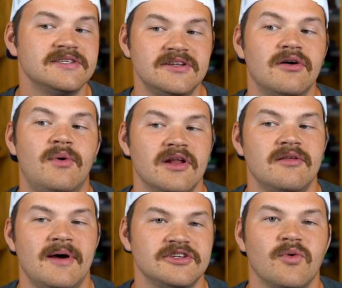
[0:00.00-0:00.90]
still one of
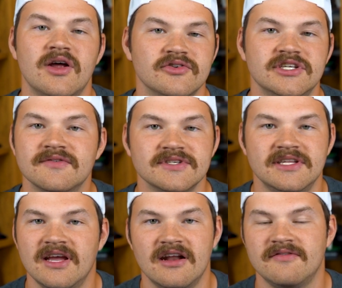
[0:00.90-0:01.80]
the best wide receivers
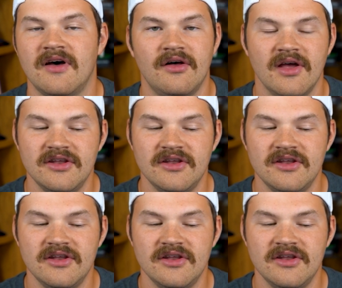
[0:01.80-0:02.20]
in the NFL,